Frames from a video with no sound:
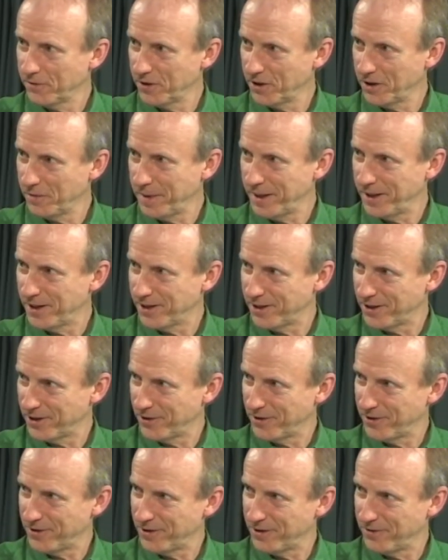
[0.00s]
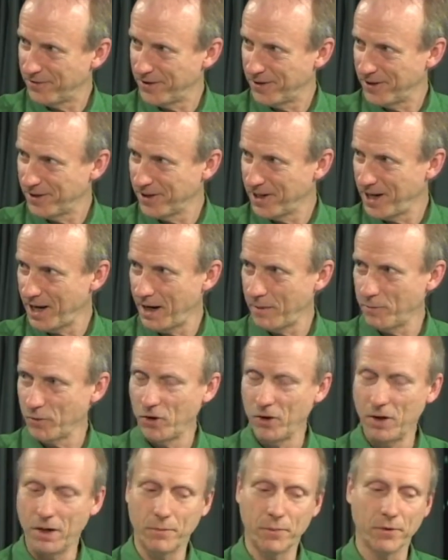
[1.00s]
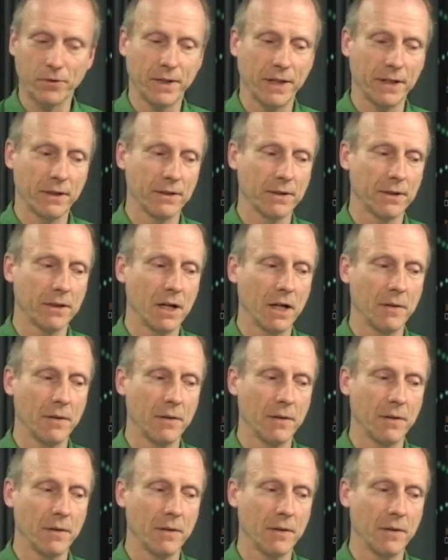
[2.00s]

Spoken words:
They're going to be concerns of the camera operator.